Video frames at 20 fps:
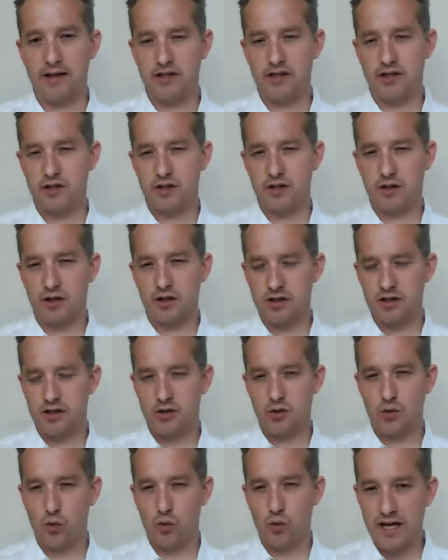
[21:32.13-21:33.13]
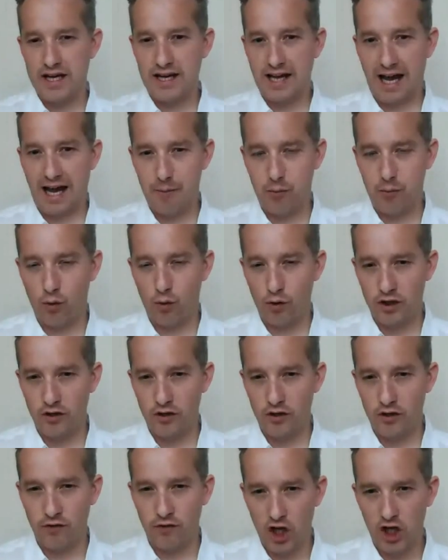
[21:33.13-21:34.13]
just to recap what
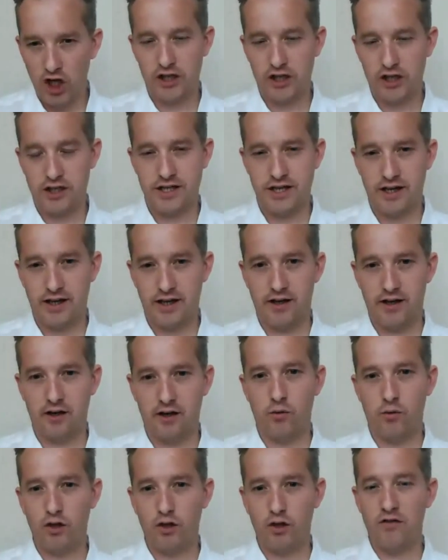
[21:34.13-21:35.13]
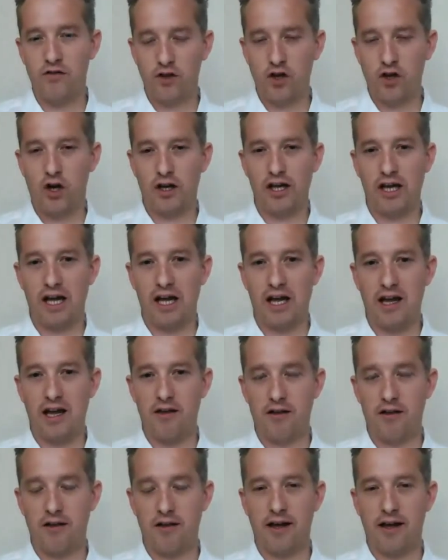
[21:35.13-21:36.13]
you've learned here. What you've got here
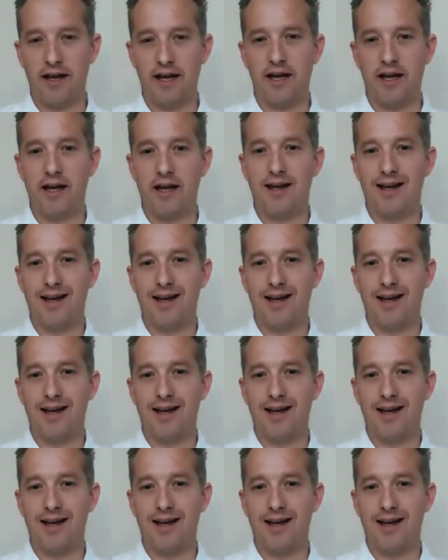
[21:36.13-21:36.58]
is an